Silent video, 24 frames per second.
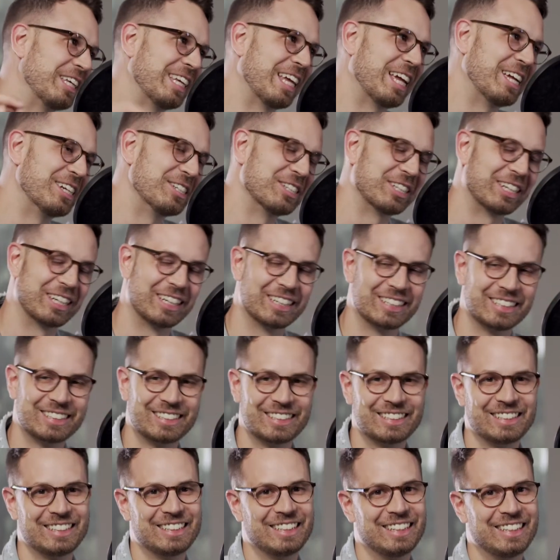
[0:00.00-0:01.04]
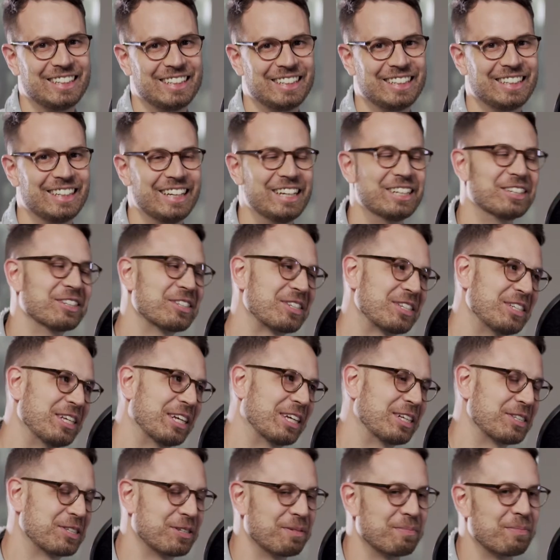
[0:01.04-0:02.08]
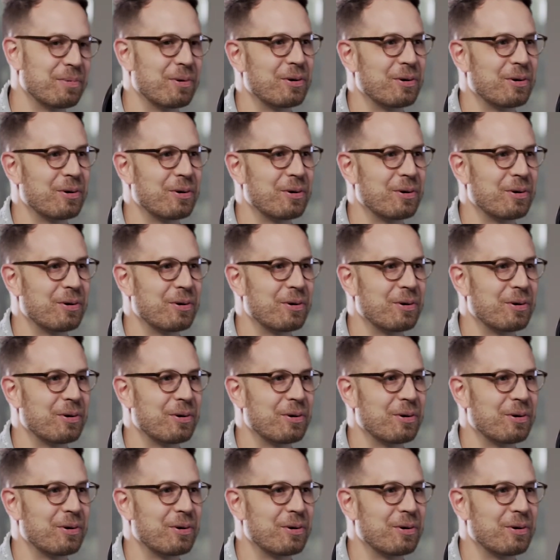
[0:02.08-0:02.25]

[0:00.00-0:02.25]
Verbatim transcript: engaging. Yeah, yeah. It'll stick at some